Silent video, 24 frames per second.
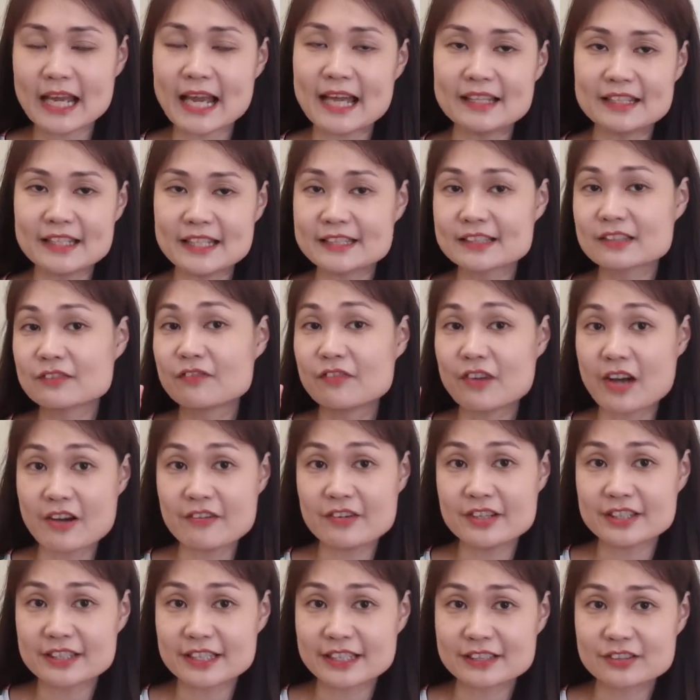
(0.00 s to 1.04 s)
and it's a
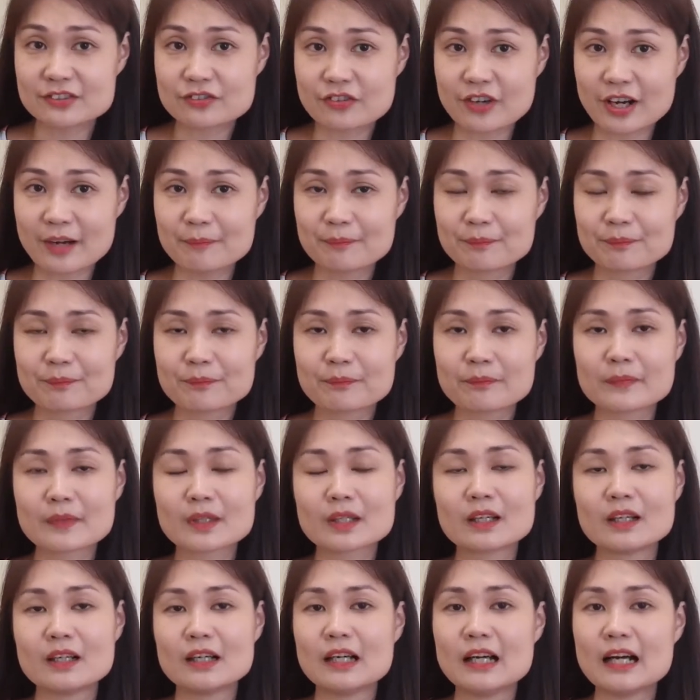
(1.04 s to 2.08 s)
very thick strap.
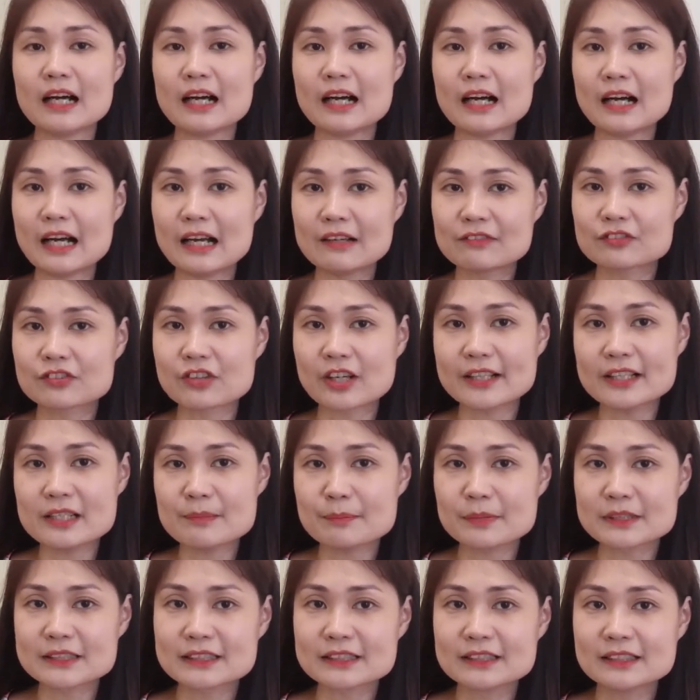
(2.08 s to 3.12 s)
I've tried it
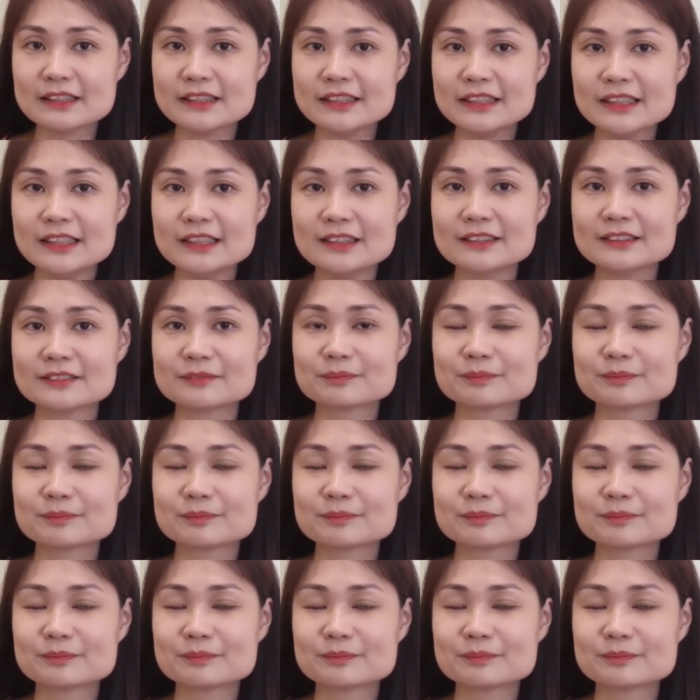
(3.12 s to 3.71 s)
personally